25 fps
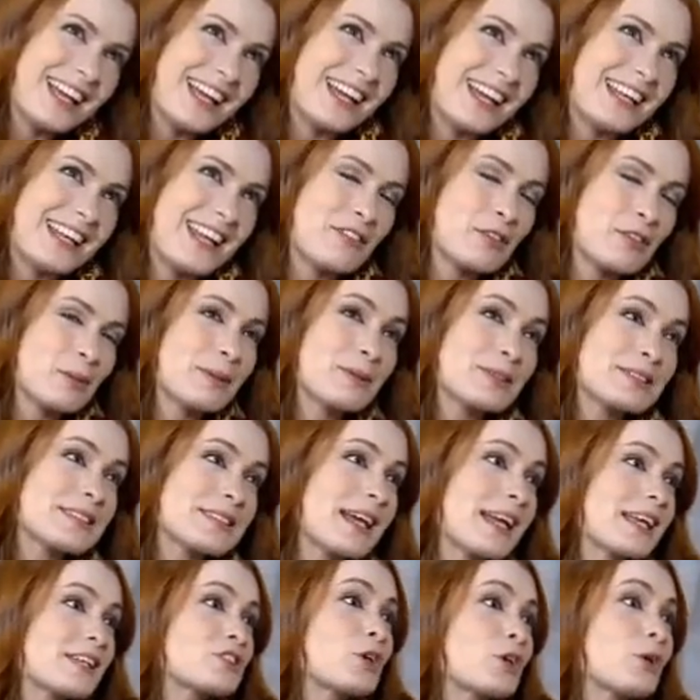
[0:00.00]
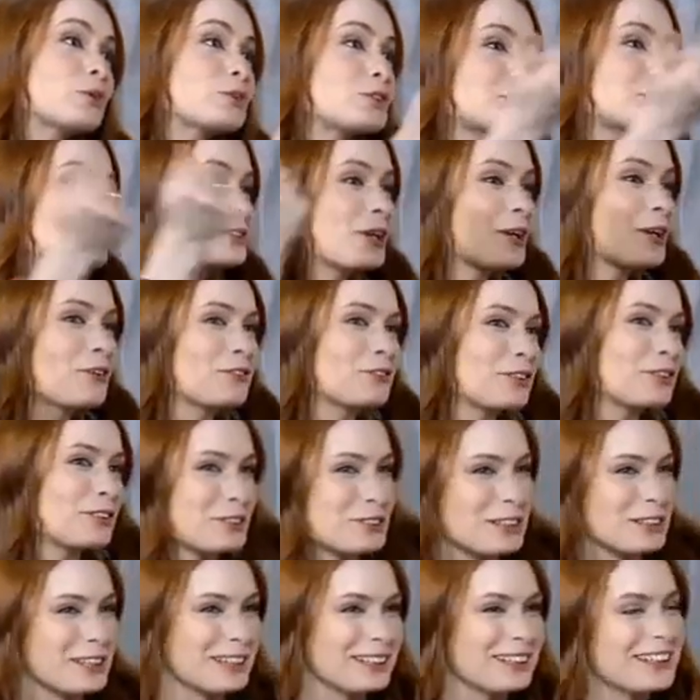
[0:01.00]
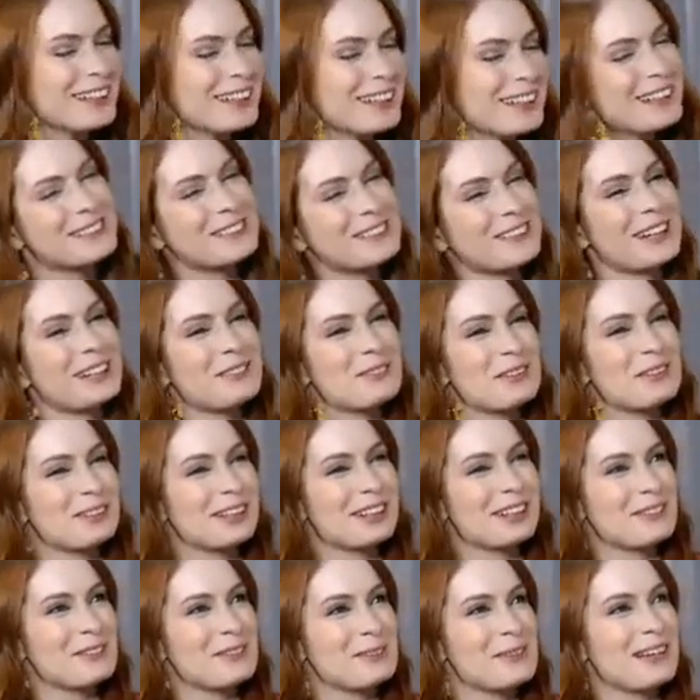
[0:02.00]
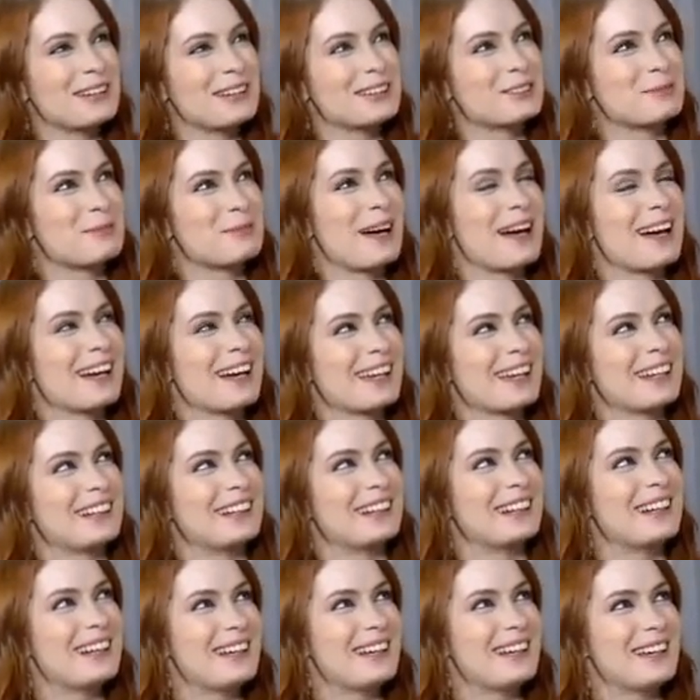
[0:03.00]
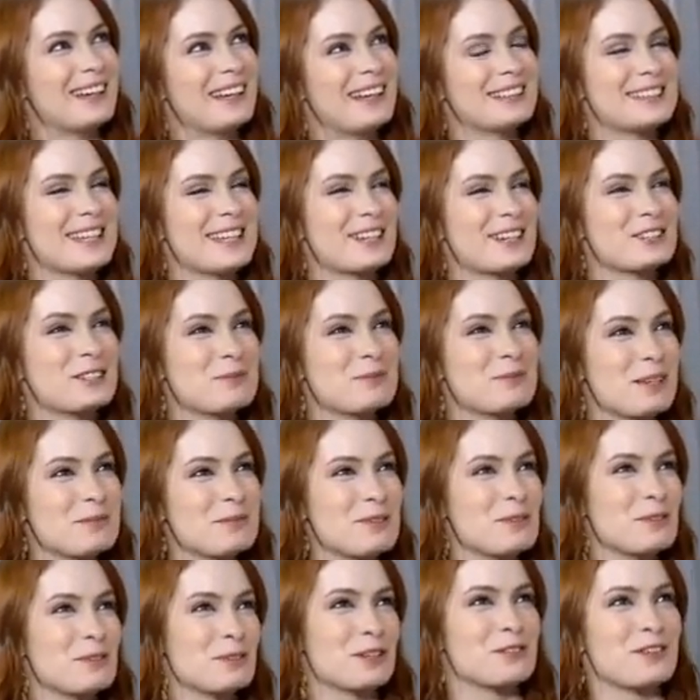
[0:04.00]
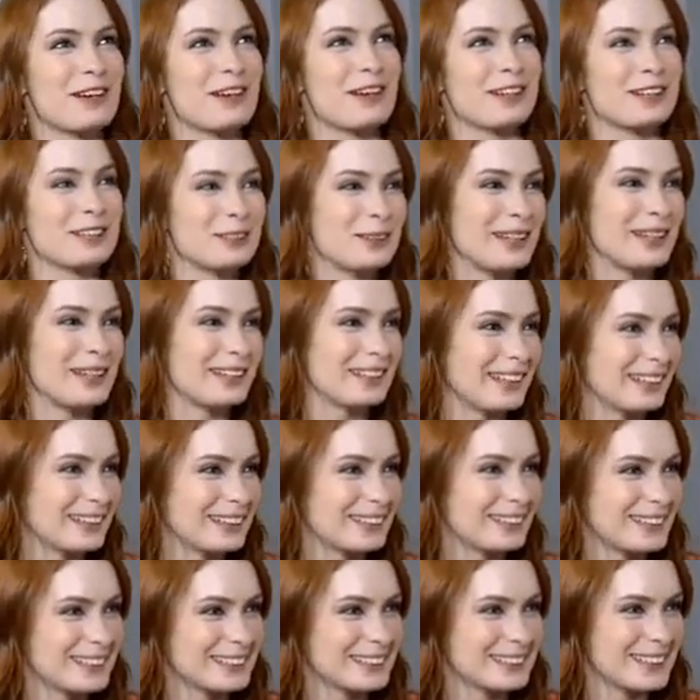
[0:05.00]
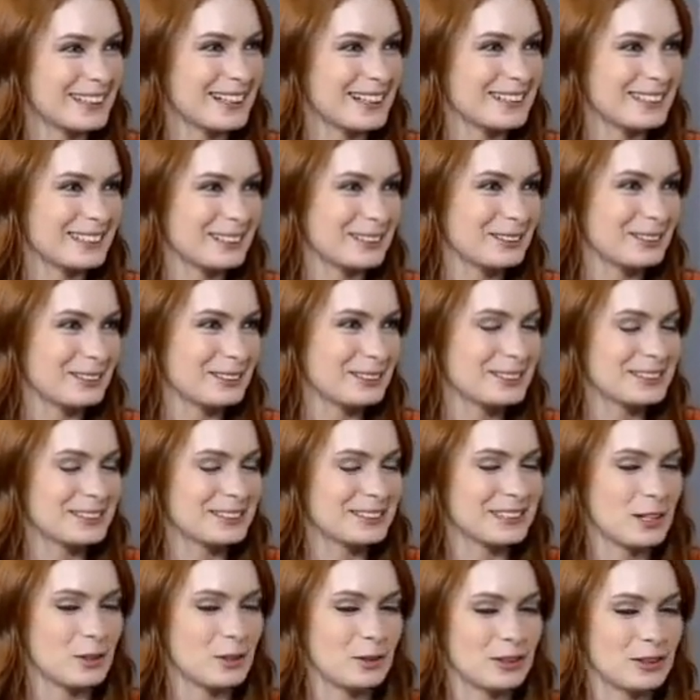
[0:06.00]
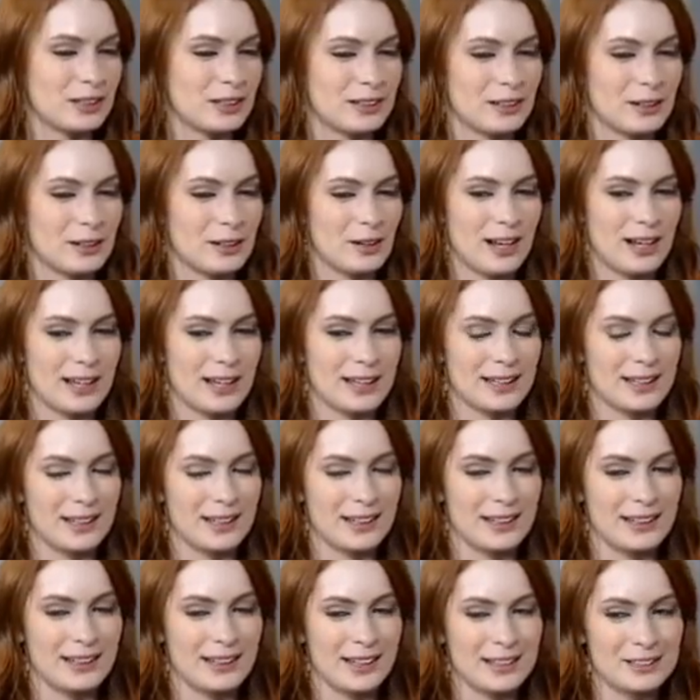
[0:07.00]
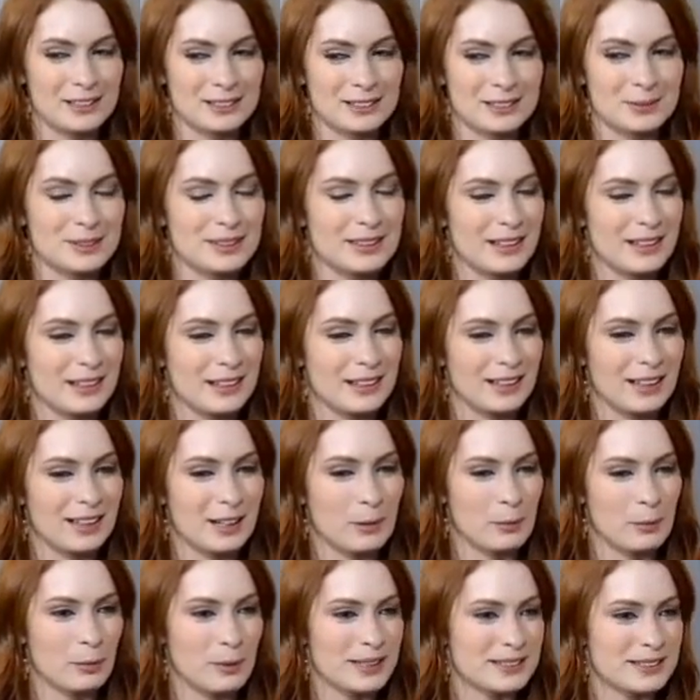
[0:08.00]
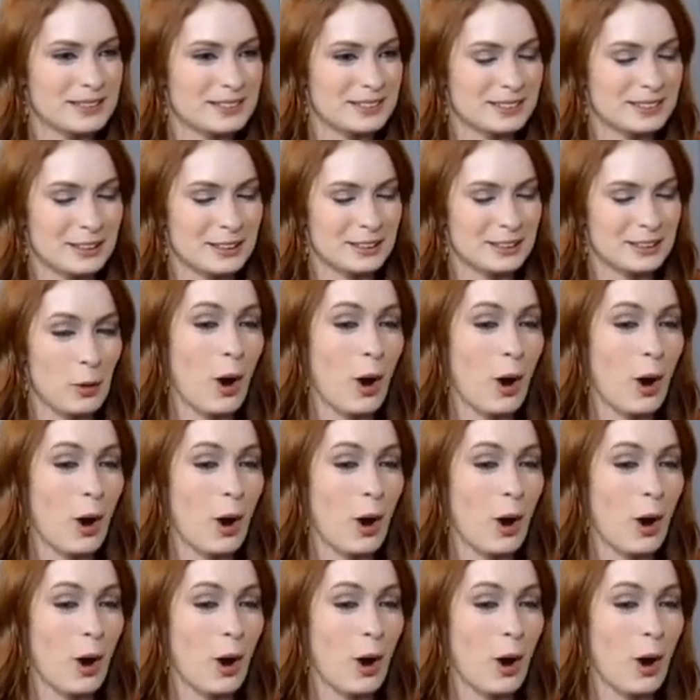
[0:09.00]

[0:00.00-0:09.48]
and everybody was like, "Told you so, Felicia." So I got pneumonia a couple months back, and it's actually made me reevaluate like the things that I do. So I took a couple weeks